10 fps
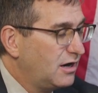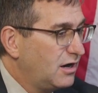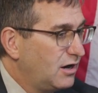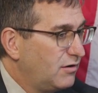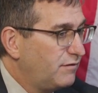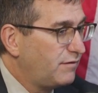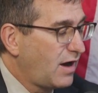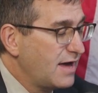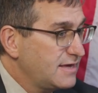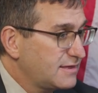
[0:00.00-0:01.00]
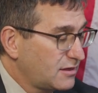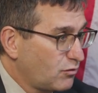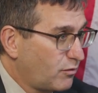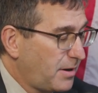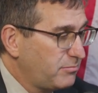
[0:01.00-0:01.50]

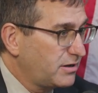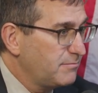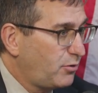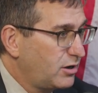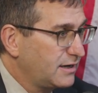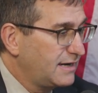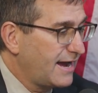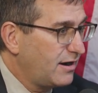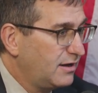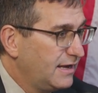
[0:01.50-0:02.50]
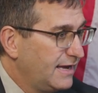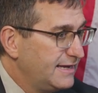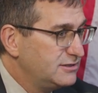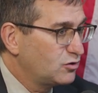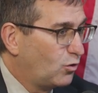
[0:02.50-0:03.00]
the Republican Party now
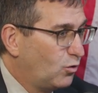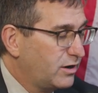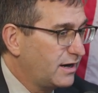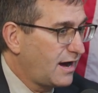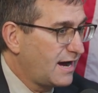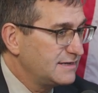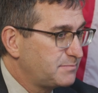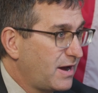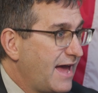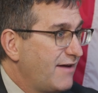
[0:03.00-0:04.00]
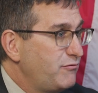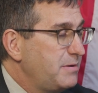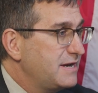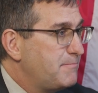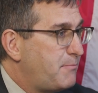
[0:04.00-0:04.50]
is organized by
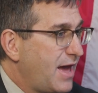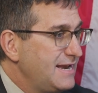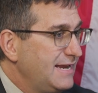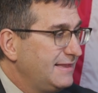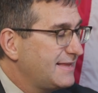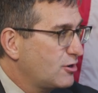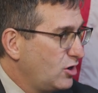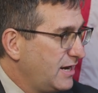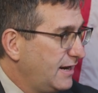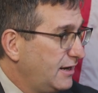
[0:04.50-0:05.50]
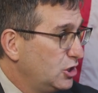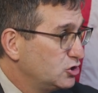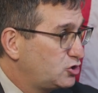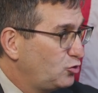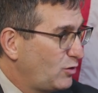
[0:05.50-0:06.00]
everybody bending their knee
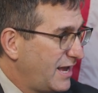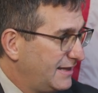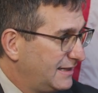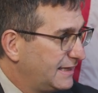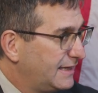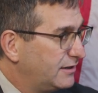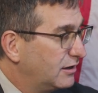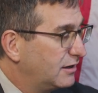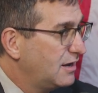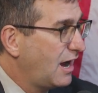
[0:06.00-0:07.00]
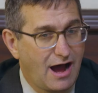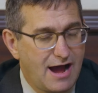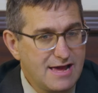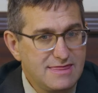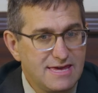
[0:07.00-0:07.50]
to a leader.
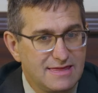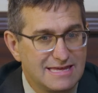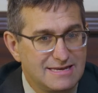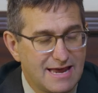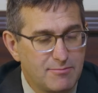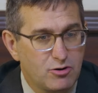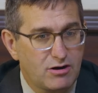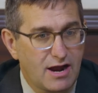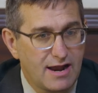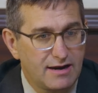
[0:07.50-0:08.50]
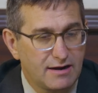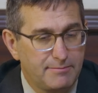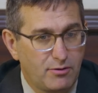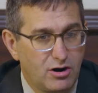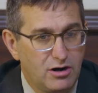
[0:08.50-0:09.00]
I think the
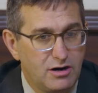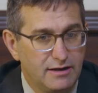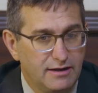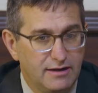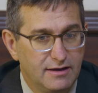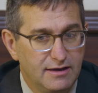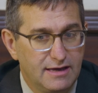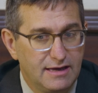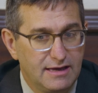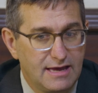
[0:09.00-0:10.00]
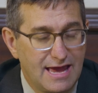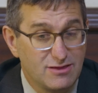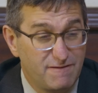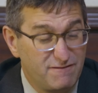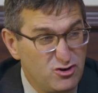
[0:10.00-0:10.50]
Democratic Party
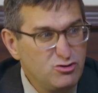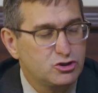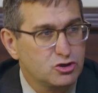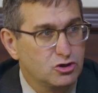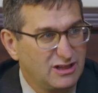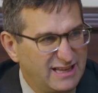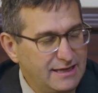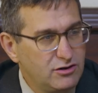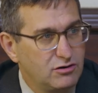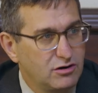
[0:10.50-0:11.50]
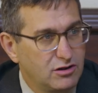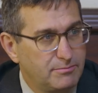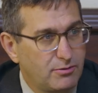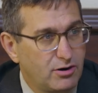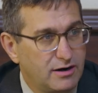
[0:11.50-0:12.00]
and the future leader of
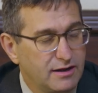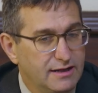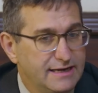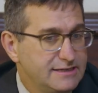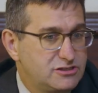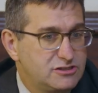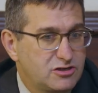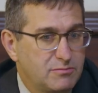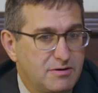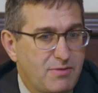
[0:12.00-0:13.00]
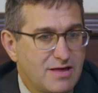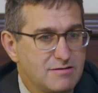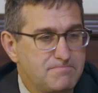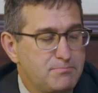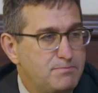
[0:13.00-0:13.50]
the party is determined by
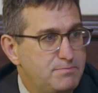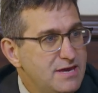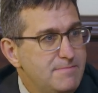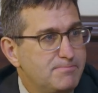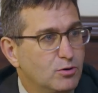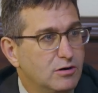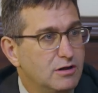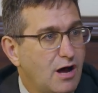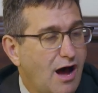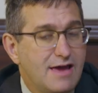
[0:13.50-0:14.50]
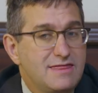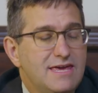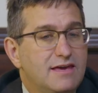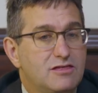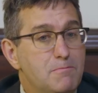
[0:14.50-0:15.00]
the people. I
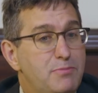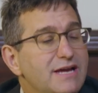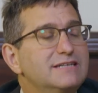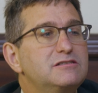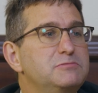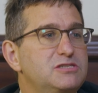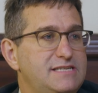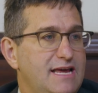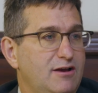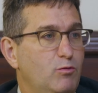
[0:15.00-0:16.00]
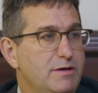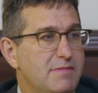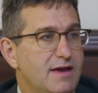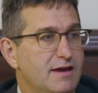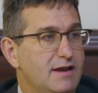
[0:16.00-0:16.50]
think the biggest mistake we
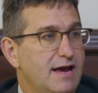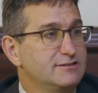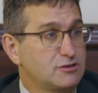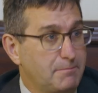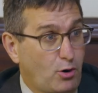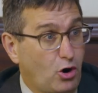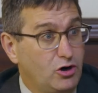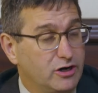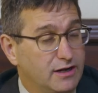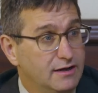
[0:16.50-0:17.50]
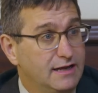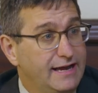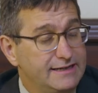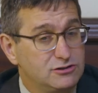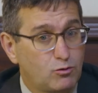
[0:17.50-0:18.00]
made as a party
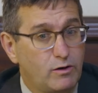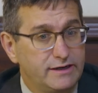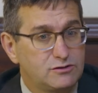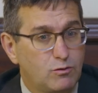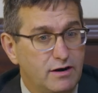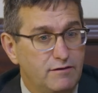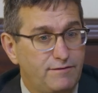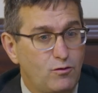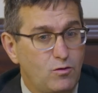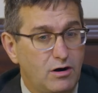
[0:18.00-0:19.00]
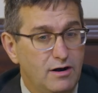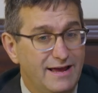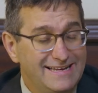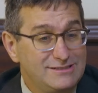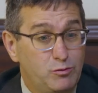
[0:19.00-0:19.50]
in 2024
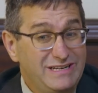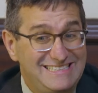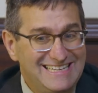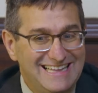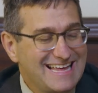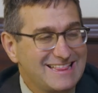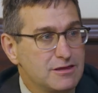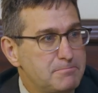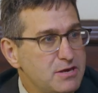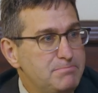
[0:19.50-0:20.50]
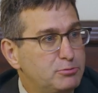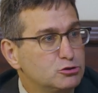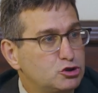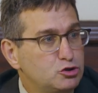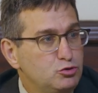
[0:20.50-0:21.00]
is we didn't let the
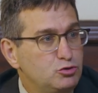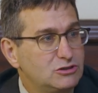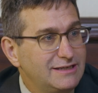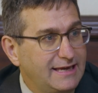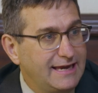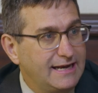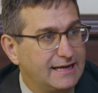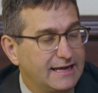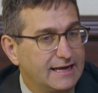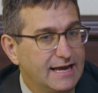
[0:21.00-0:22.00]
people choose the candidate.